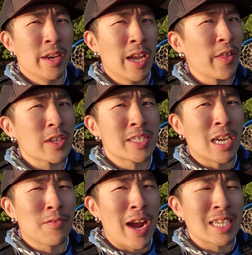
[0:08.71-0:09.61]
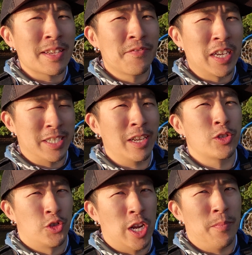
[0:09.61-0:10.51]
another sunrise fishing
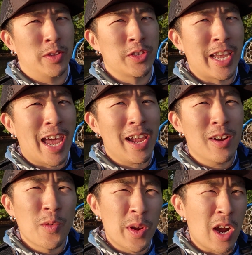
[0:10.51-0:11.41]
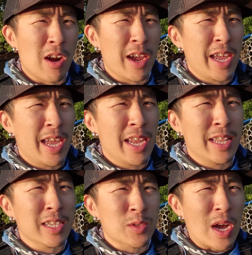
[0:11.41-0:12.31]
trip. Today we are
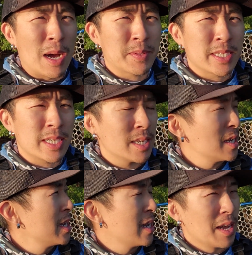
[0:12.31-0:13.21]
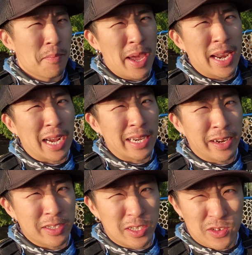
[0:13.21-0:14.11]
in the swamps, and man, that
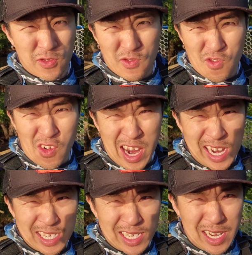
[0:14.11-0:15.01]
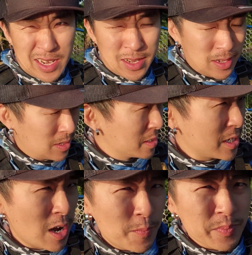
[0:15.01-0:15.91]
glare is crazy.
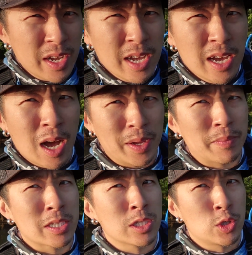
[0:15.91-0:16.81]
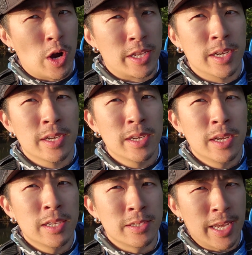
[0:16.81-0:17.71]
So I'm gonna keep this short
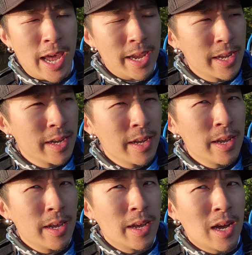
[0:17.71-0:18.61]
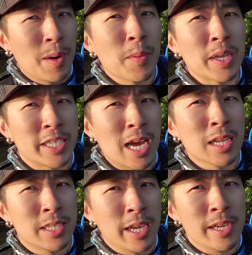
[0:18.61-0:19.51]
today. I'm gonna be
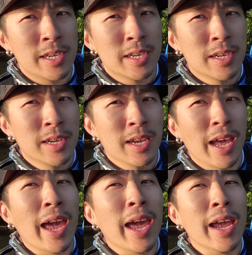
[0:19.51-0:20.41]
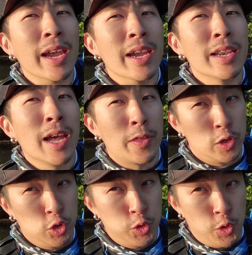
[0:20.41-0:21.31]
challenging another
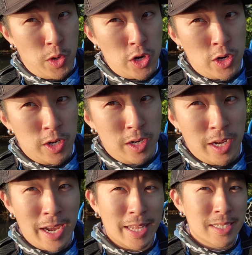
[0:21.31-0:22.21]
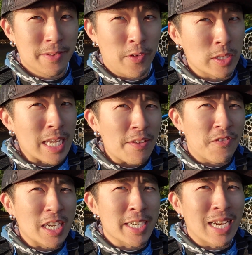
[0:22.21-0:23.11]
YouTuber. It's First State
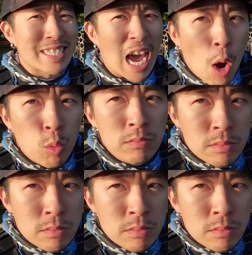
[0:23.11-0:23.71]
Fishing. Let's go.